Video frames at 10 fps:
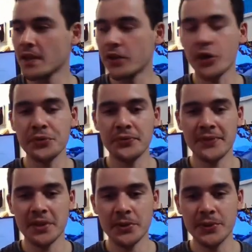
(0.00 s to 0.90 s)

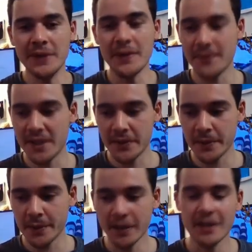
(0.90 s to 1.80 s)
CodeFlow
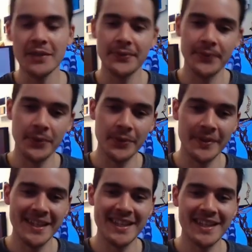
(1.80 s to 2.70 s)
video for
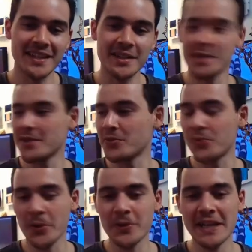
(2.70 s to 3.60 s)
the
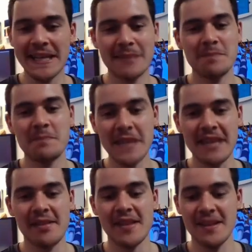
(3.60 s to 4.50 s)
Drone Lab
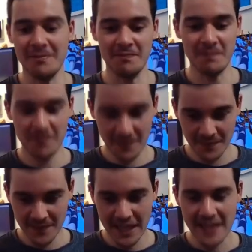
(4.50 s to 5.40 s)
PC,
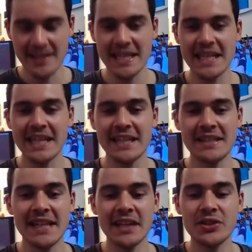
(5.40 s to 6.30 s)
the
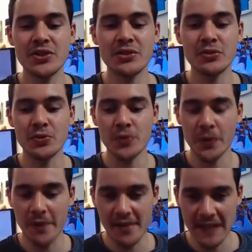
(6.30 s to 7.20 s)
Intelligent
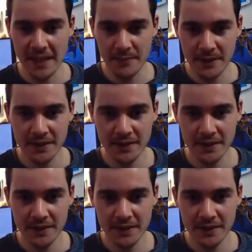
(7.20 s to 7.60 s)
Drones Lab.